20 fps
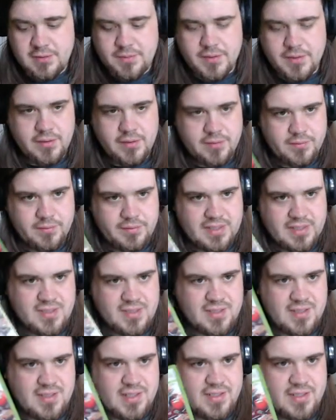but
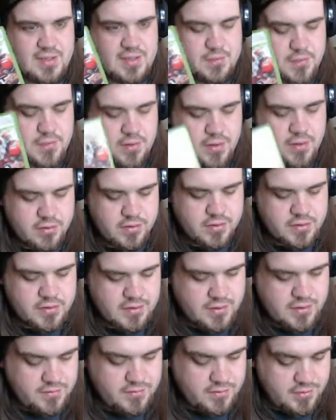there's like some hard
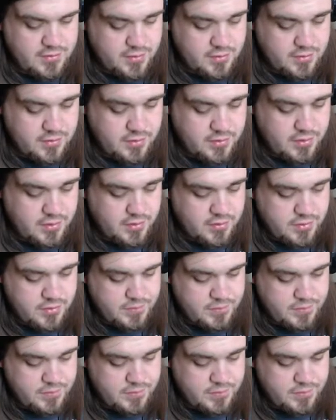stuff to do on here.